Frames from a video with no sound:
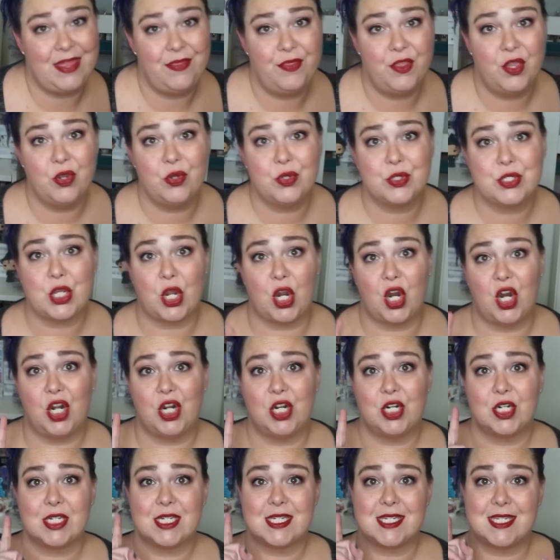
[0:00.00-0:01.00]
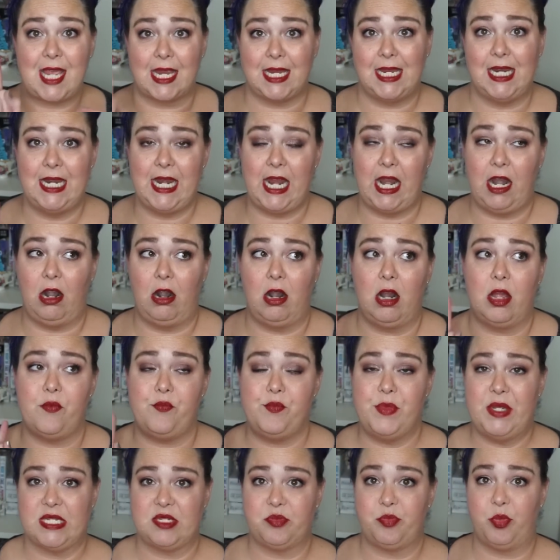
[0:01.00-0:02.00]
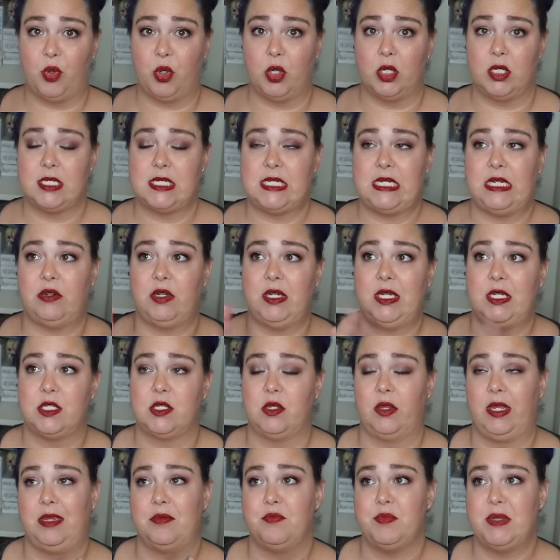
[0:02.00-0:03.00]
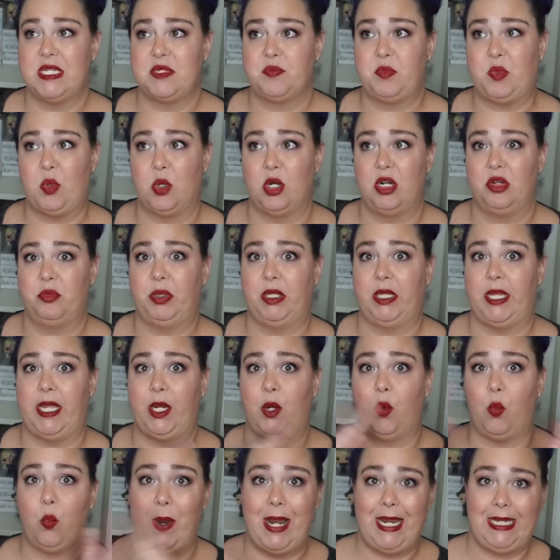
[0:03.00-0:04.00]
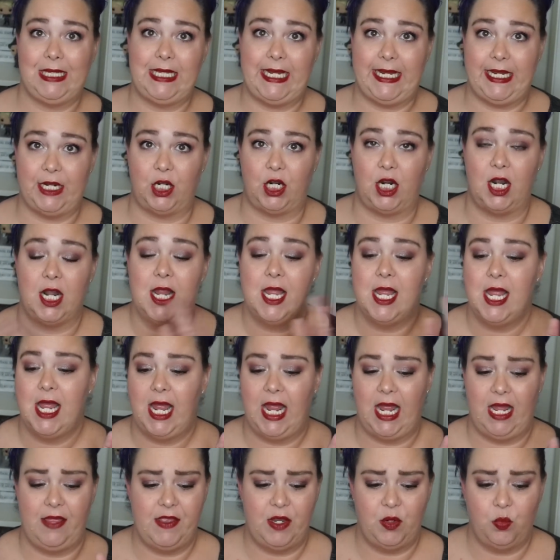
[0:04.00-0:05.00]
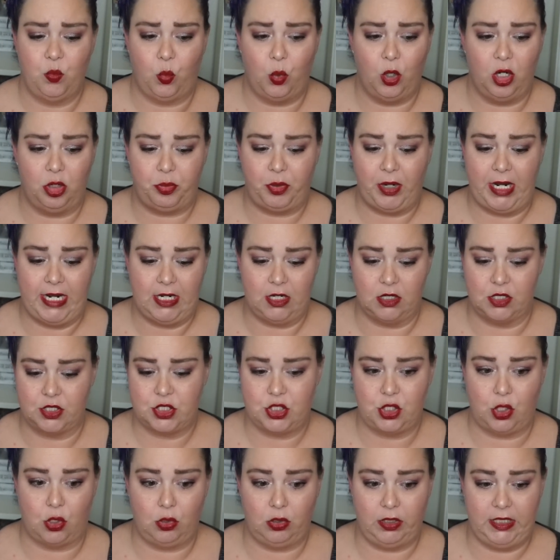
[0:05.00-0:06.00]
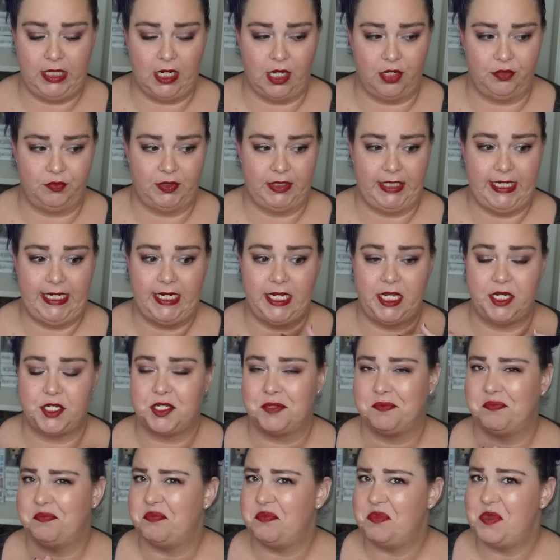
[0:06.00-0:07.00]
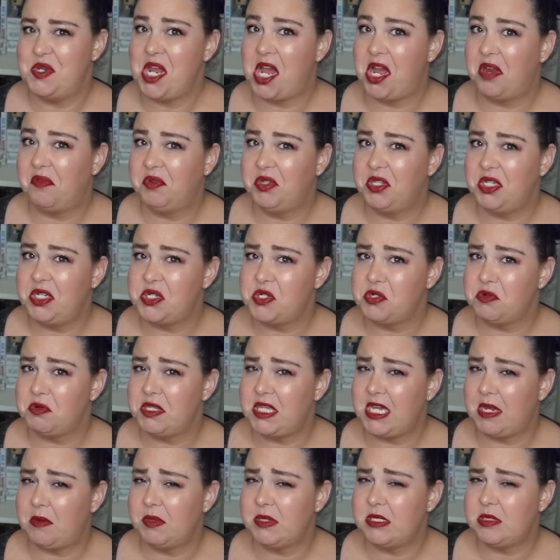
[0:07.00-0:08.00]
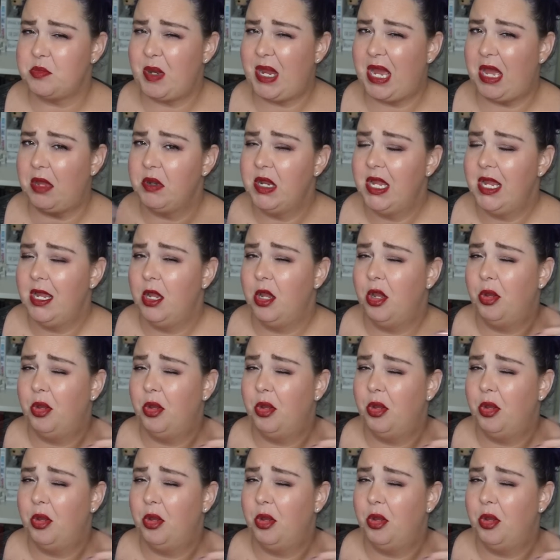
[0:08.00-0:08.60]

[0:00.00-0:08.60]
And those are second era Mistborn series, so like Mistborn, but like way later. And then Warbreaker is totally unrelated. Not really sure what that one's about,